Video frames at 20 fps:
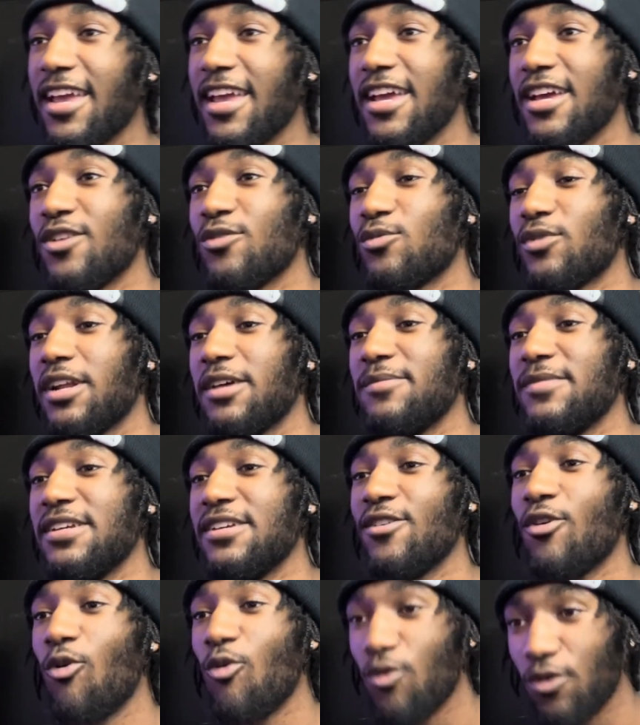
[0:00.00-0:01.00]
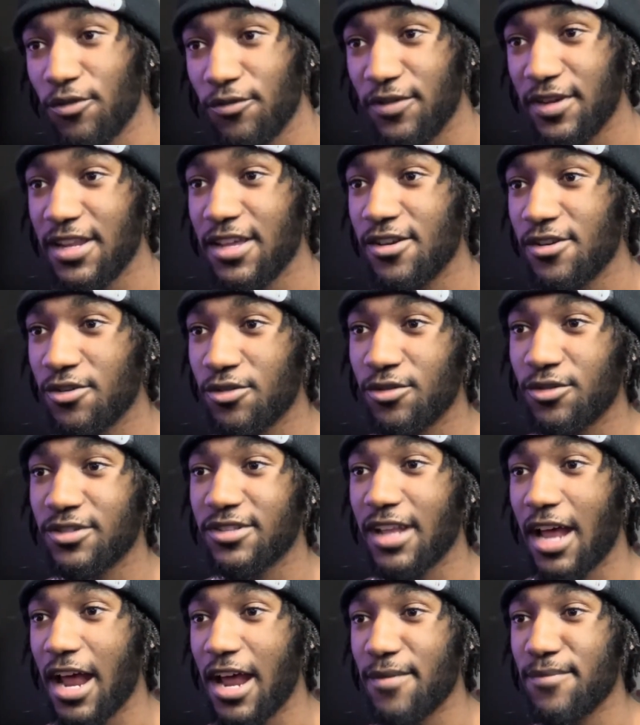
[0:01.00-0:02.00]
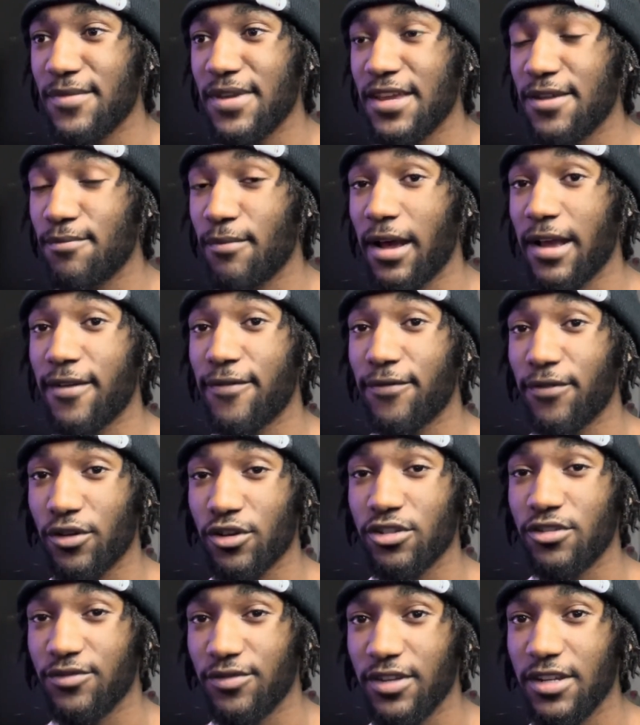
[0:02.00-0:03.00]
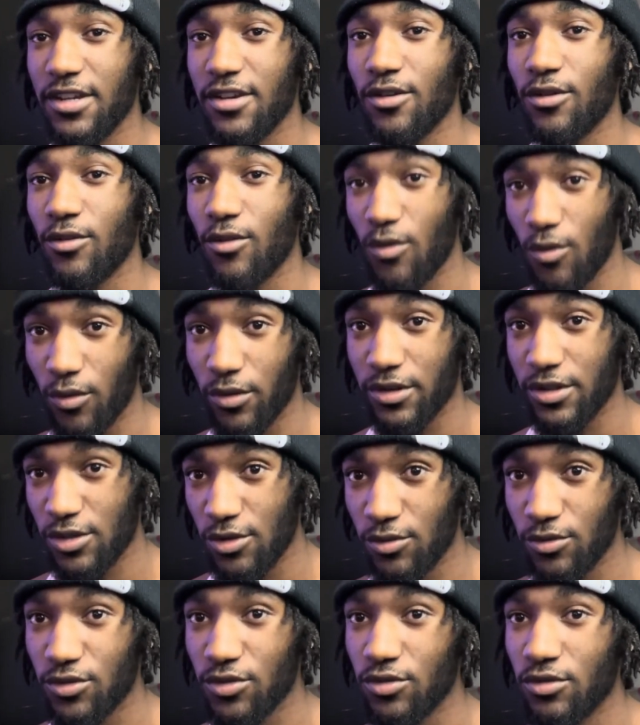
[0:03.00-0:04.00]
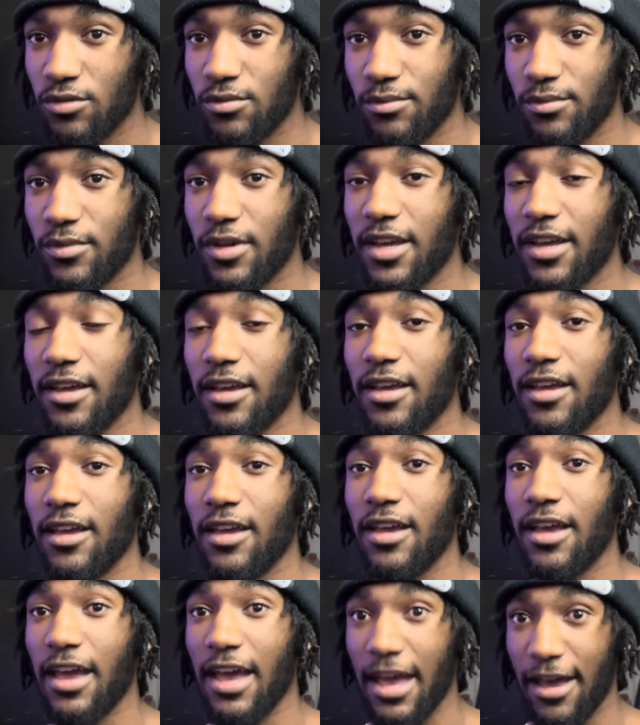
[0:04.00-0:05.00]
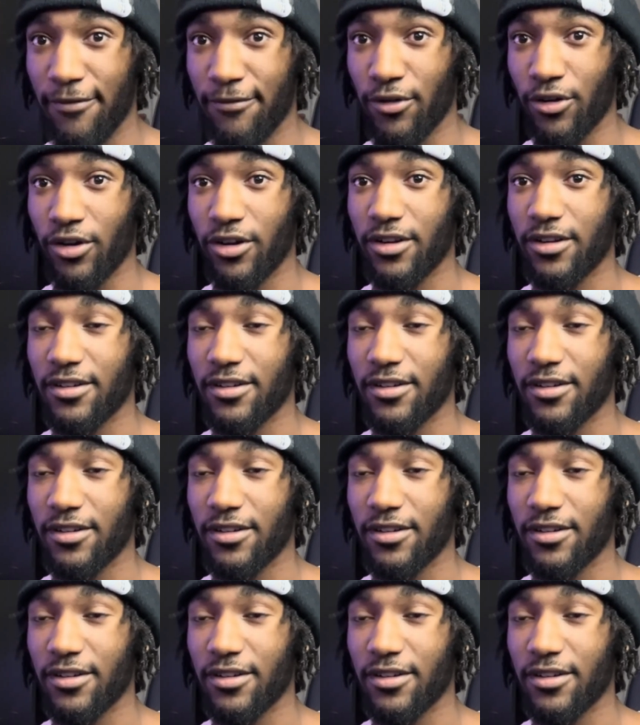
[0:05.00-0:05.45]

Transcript: And when I mean old videos, I mean my first video on YouTube ever.